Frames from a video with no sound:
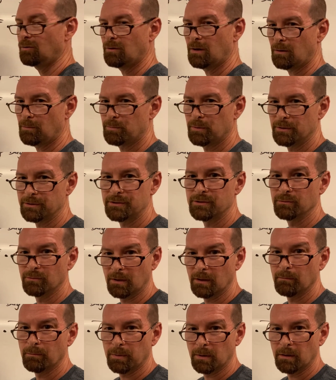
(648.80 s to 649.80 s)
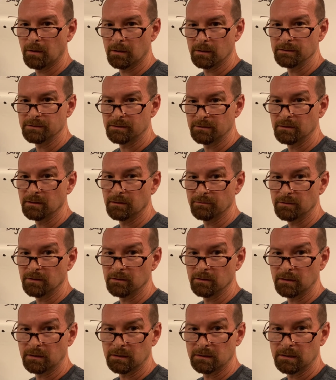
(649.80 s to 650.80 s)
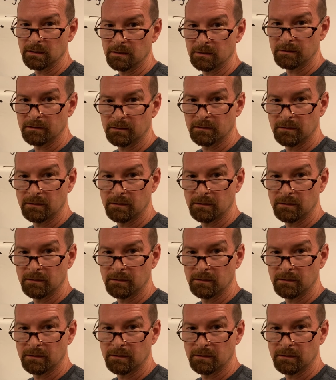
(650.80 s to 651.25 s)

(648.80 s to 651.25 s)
I'll put you on pause. You don't have to look at this.